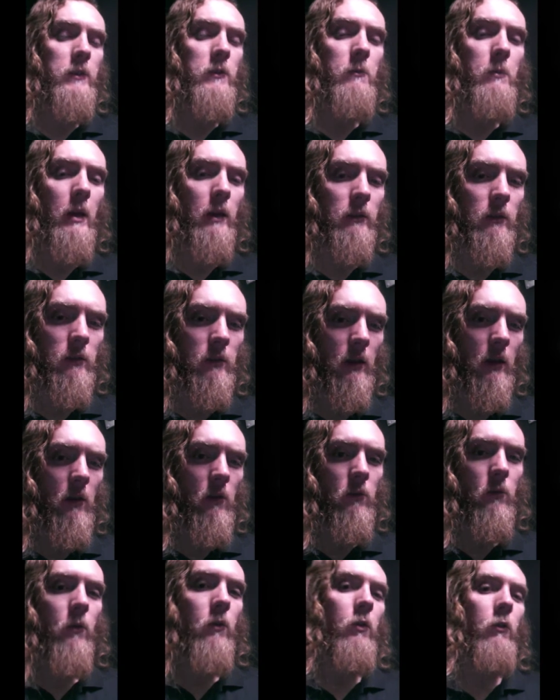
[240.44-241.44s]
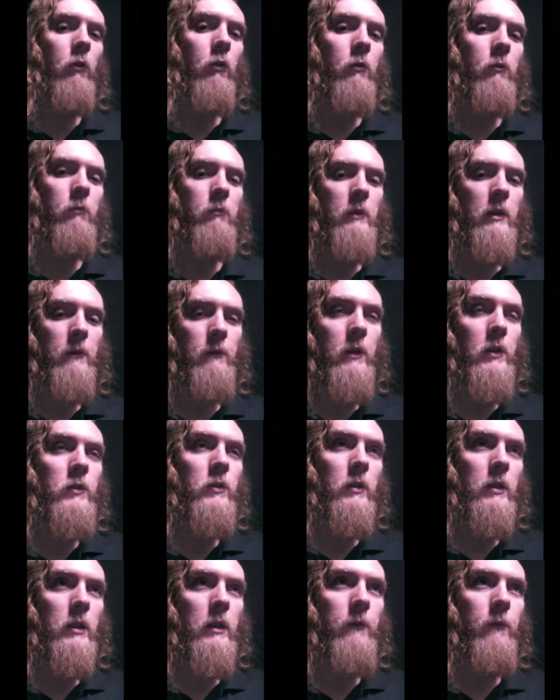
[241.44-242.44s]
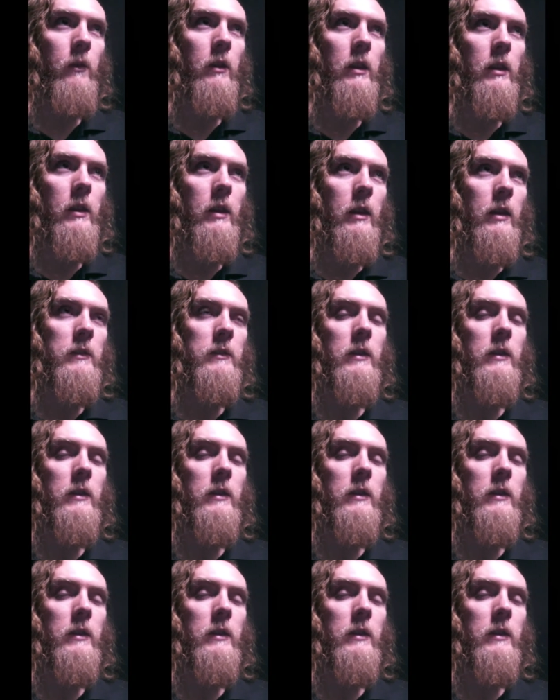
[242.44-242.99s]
to town, or eventually, if we can get it set up,